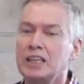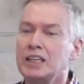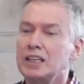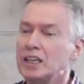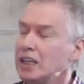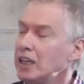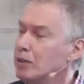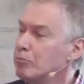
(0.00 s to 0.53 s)

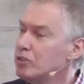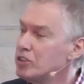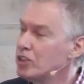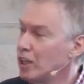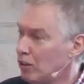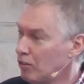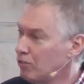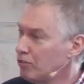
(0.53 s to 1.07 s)
He
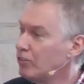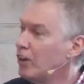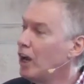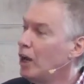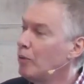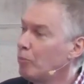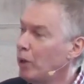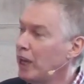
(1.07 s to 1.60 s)

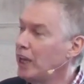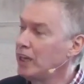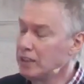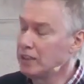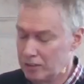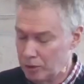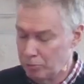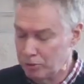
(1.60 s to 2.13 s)
himself
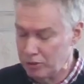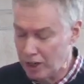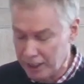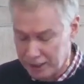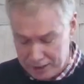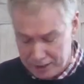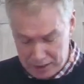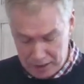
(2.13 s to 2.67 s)
paid the
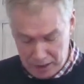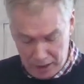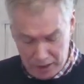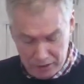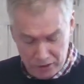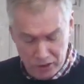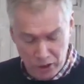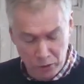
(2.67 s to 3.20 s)

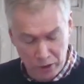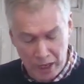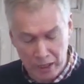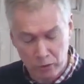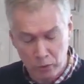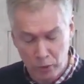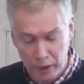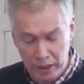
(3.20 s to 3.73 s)
price
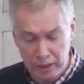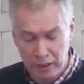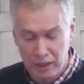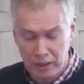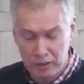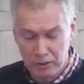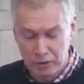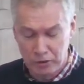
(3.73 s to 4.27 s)
so that
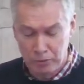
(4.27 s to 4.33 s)
we